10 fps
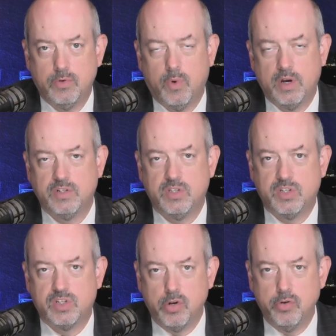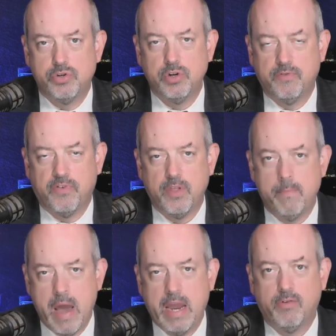was the solution for the
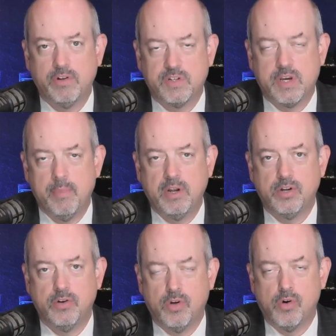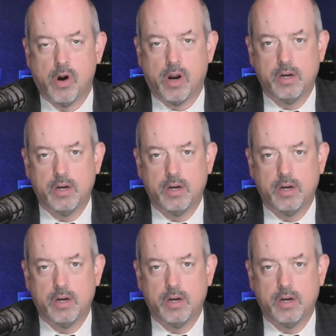migrants coming to New York